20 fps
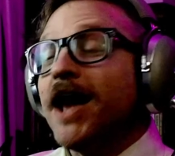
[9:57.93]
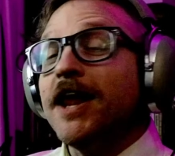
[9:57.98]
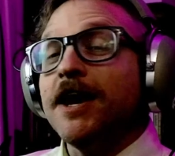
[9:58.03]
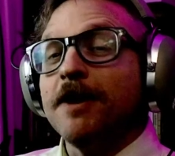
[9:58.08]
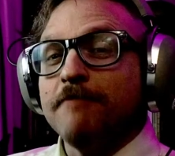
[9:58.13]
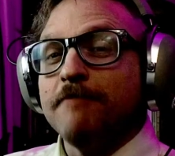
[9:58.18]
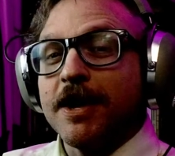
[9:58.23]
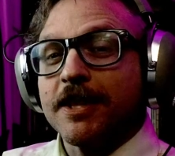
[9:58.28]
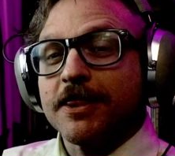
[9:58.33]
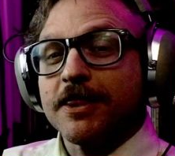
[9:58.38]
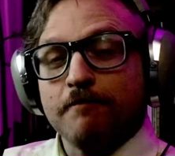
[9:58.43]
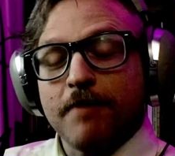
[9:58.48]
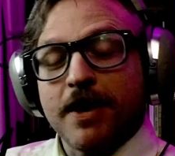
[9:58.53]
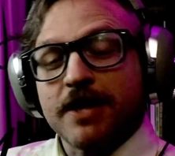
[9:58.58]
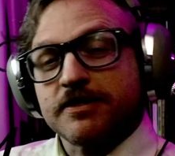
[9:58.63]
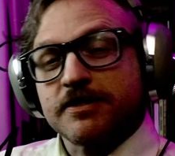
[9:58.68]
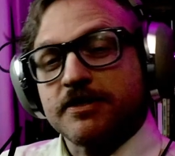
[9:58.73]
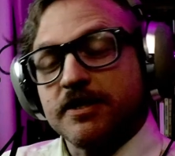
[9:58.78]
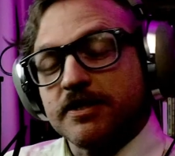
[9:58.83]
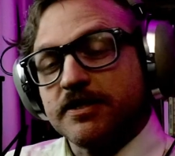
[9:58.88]
I didn't make the
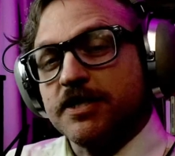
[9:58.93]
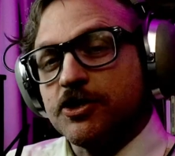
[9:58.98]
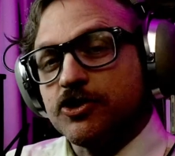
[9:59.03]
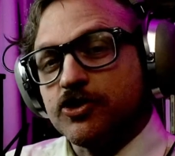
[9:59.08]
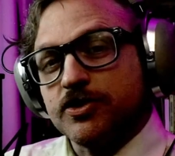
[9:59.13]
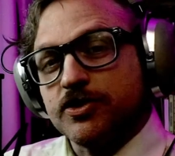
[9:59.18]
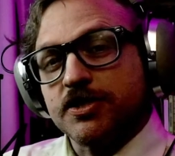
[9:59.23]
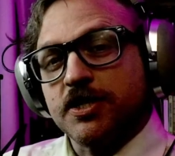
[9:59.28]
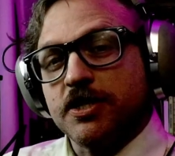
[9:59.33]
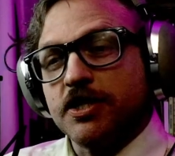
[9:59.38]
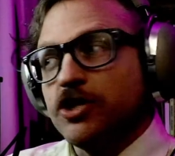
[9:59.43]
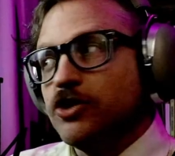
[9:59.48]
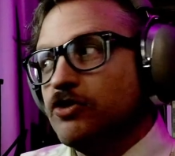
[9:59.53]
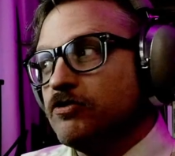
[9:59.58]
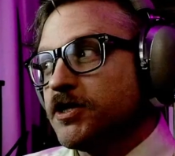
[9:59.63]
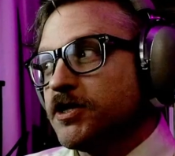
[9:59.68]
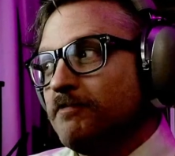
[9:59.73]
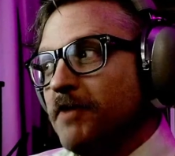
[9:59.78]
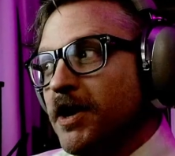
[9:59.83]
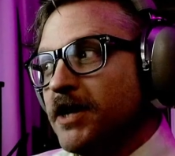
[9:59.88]
best decisions in the
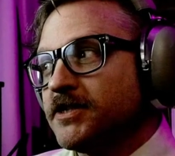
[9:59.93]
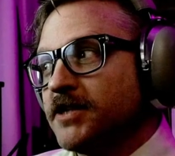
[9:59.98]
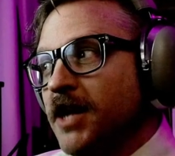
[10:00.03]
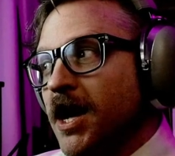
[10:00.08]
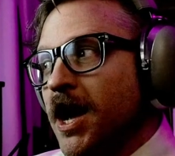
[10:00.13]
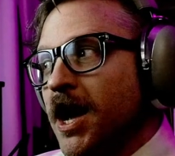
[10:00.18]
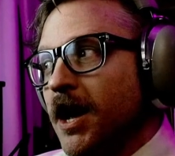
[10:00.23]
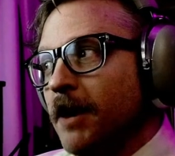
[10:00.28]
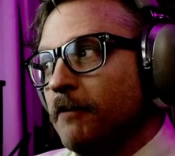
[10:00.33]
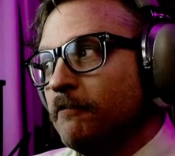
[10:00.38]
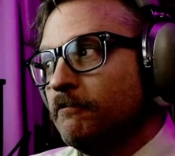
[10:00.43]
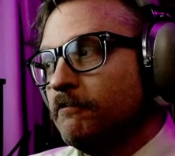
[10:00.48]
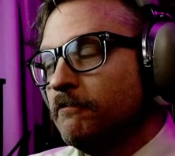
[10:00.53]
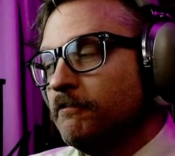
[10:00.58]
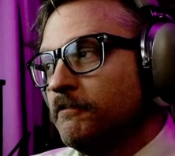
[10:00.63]
use of my time.